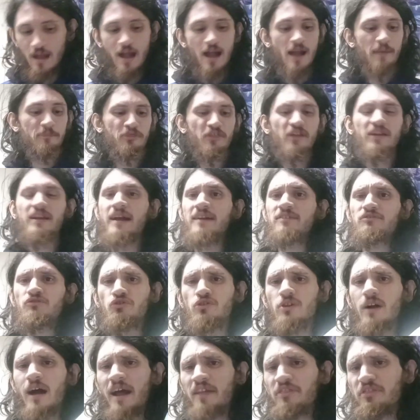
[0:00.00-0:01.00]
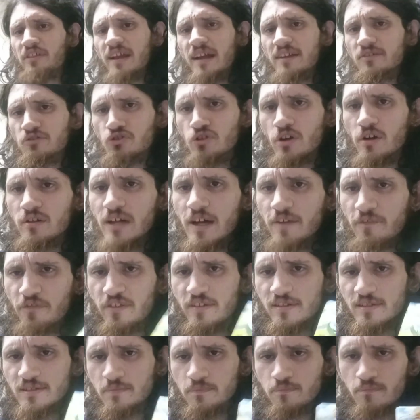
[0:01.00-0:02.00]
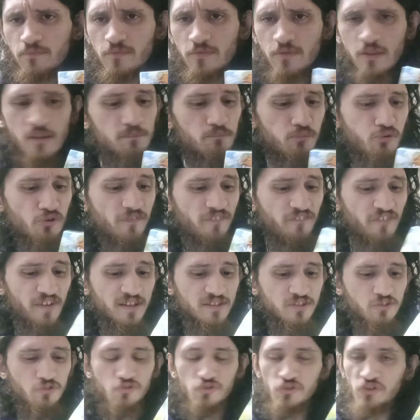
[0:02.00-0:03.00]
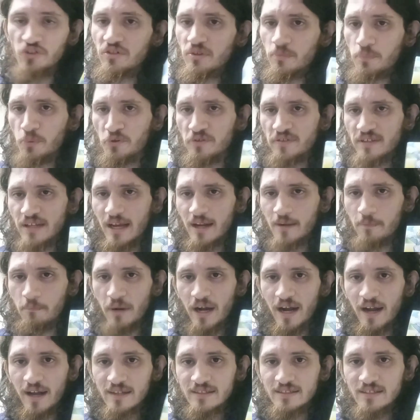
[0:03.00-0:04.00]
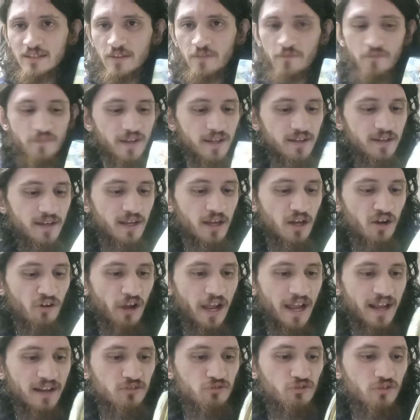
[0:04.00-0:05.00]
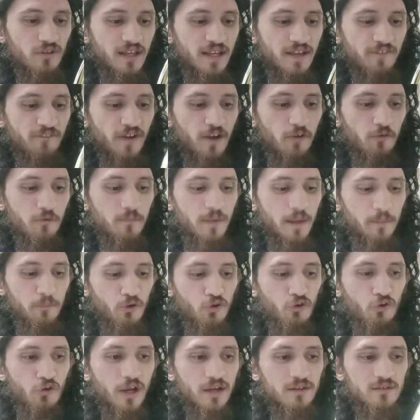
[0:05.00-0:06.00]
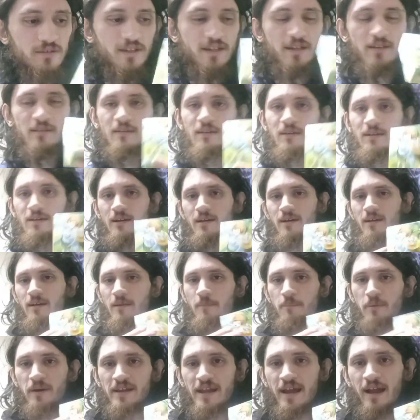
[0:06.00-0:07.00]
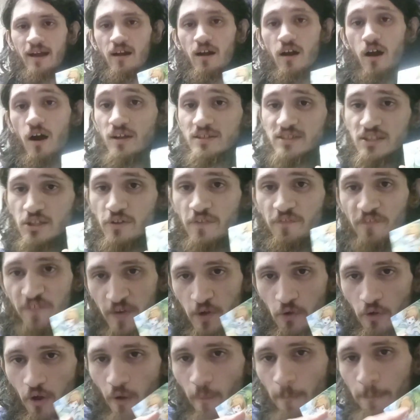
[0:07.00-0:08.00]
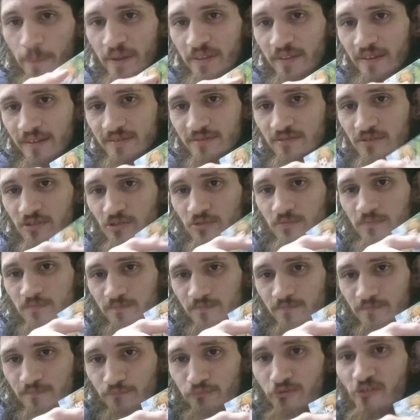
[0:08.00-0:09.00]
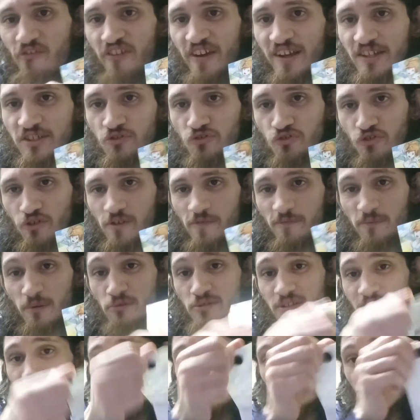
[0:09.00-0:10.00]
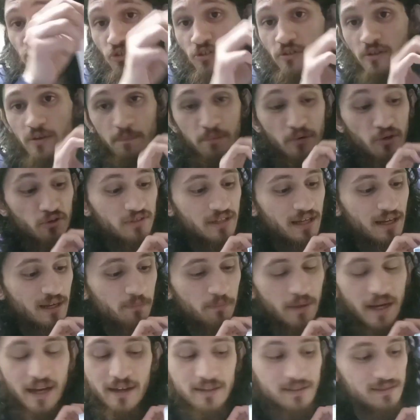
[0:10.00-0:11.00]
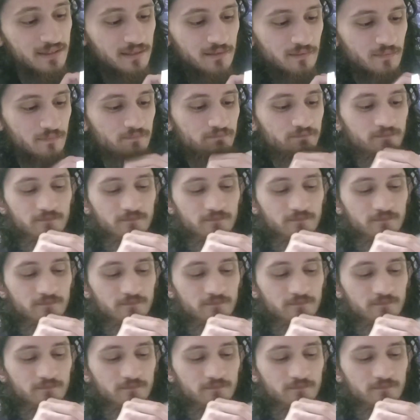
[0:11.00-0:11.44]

I think I showed off the Professor Juniper deck box in the video, actually, if I remember correctly. But yeah, also, if you open the Professor Juniper deck box,